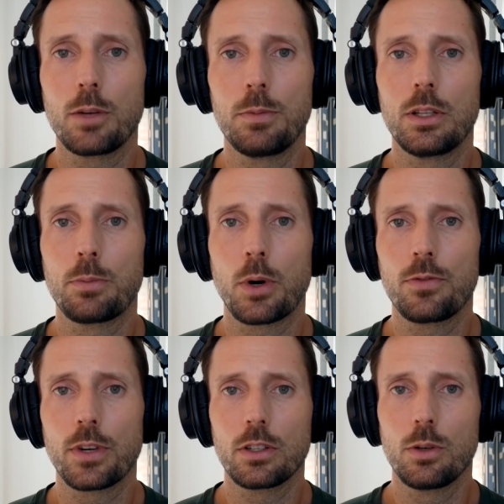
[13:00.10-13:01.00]
to be the
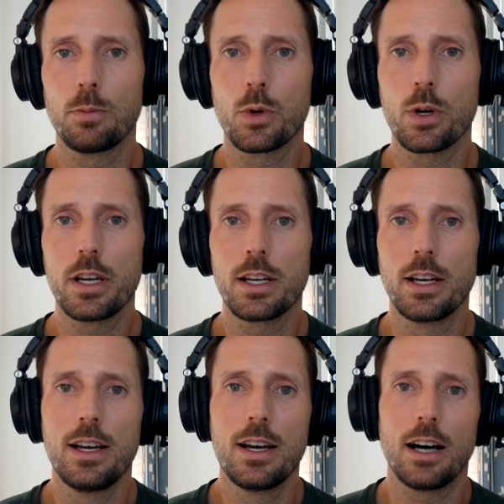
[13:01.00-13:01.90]
perfect little boy.
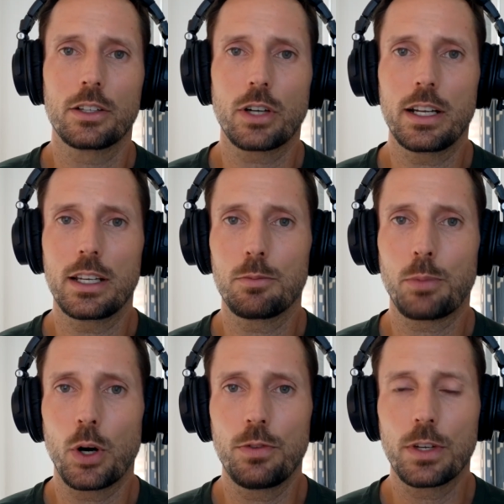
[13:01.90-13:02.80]
I'll try to get
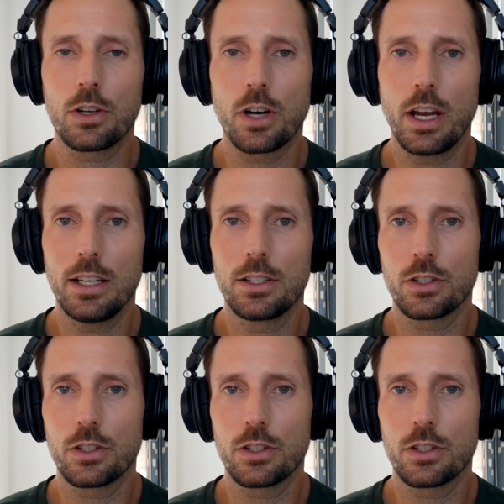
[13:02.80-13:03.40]
perfect grades.